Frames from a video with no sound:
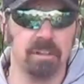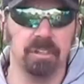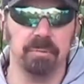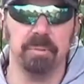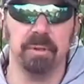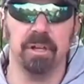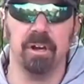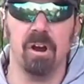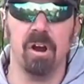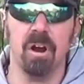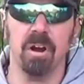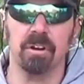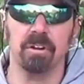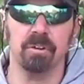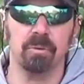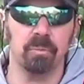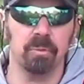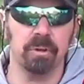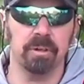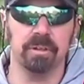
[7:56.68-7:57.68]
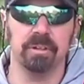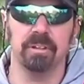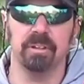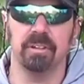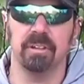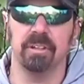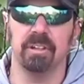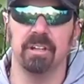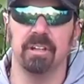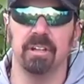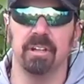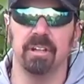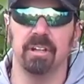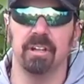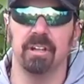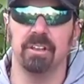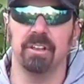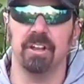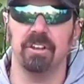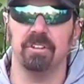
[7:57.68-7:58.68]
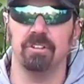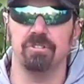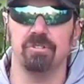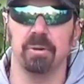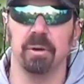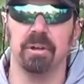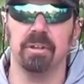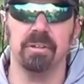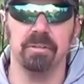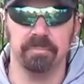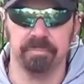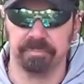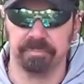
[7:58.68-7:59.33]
to be a harder wood than your drill.